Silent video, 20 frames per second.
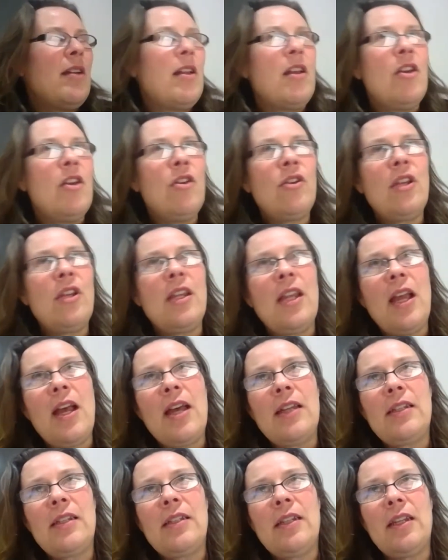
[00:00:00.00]
looking
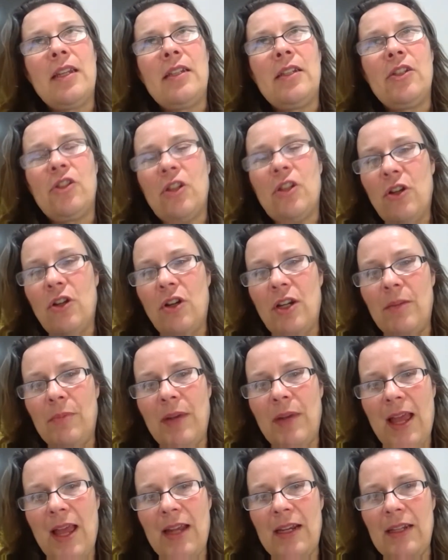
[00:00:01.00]
at digital learning
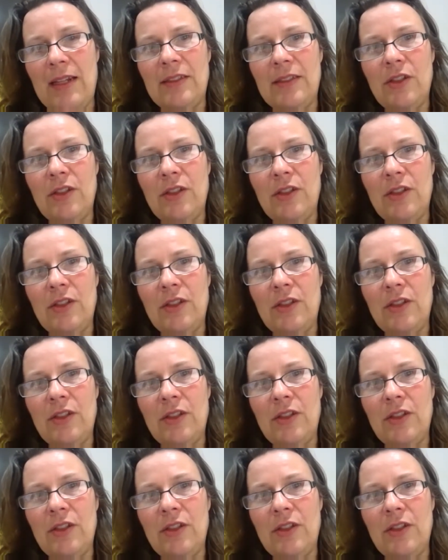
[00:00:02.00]
planning.